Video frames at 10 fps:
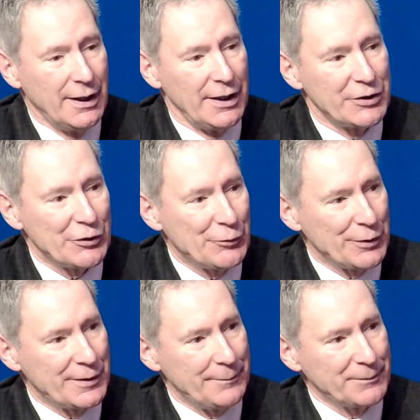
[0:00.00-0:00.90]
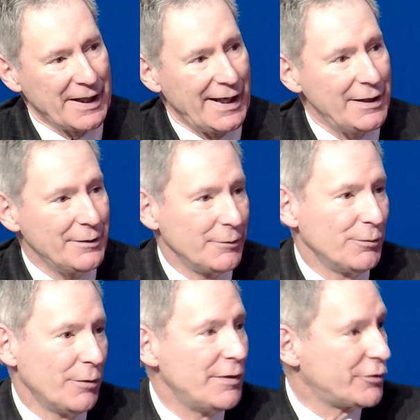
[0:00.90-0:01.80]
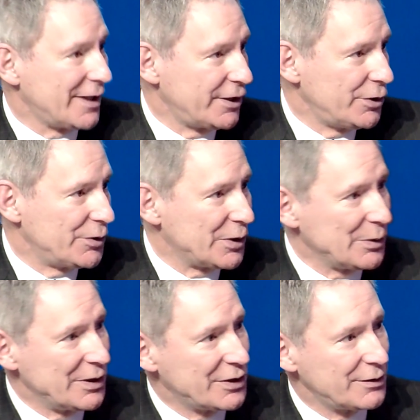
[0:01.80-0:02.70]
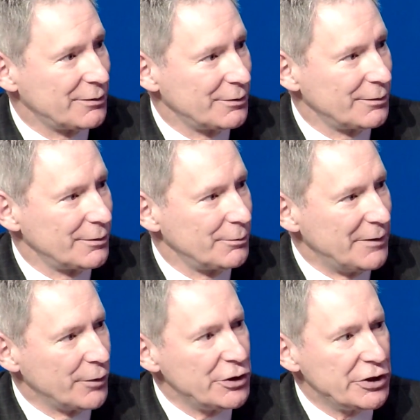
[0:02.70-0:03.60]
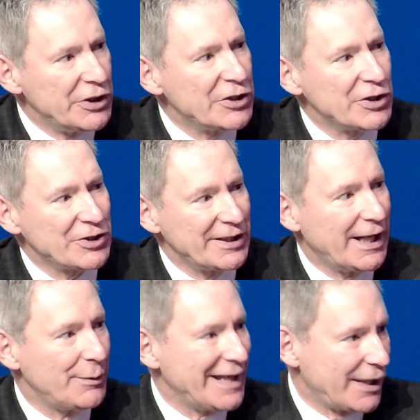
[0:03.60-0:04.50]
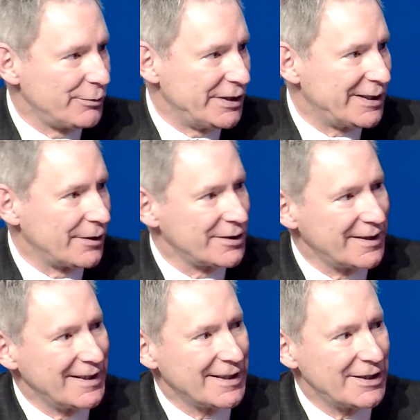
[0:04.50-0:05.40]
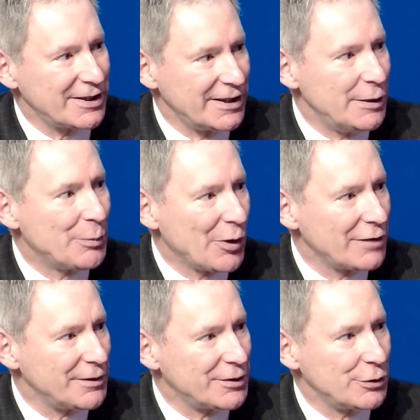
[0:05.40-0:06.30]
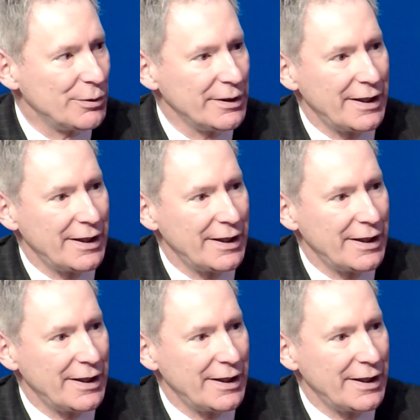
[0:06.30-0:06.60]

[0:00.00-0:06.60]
and so forth. And what we've tried to do too is be very judicious in how we add retailers. I think that's a key part of it too.